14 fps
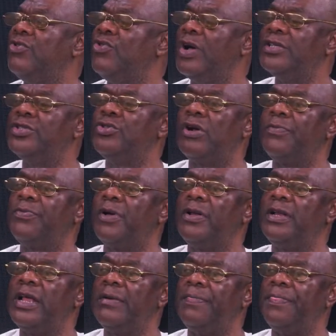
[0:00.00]
US dropped
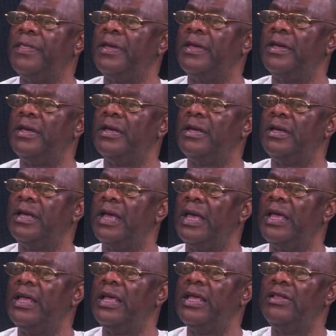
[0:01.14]
on them
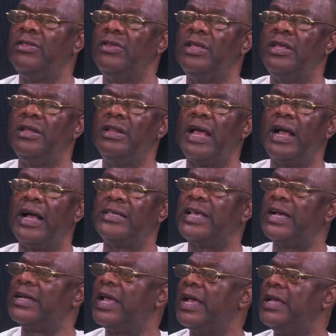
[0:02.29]
in
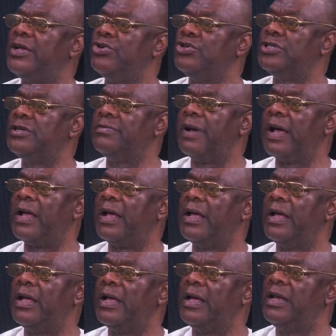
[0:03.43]
Nagasaki and Hiroshima,
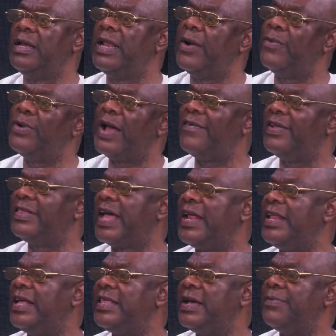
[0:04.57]
they would have
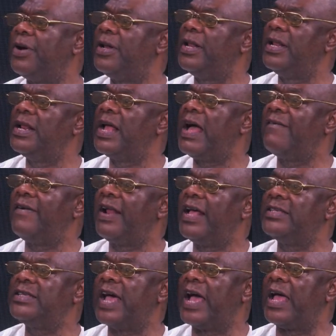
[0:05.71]
retaliated, but they didn't have an
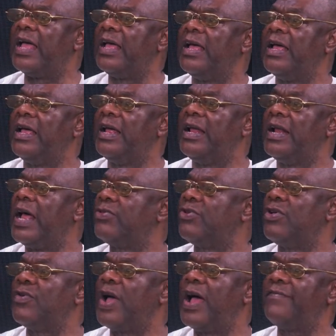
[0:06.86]
answer. That
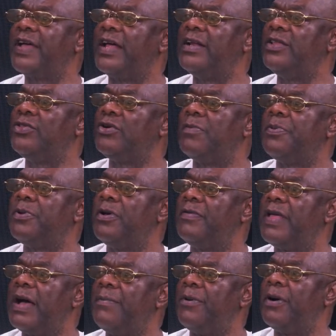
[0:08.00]
was why after the dropping of
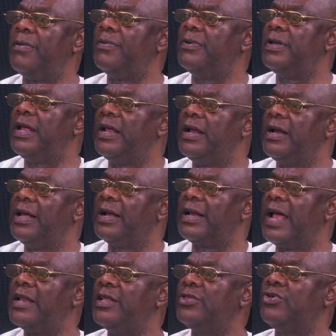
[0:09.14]
that bomb, they
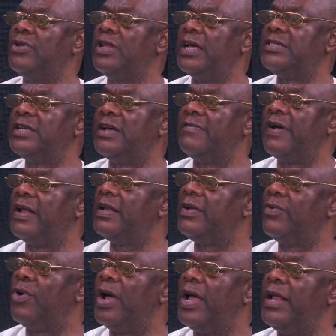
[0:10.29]
reclined into their ship and the
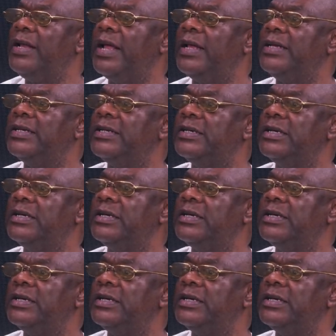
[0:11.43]
war ended.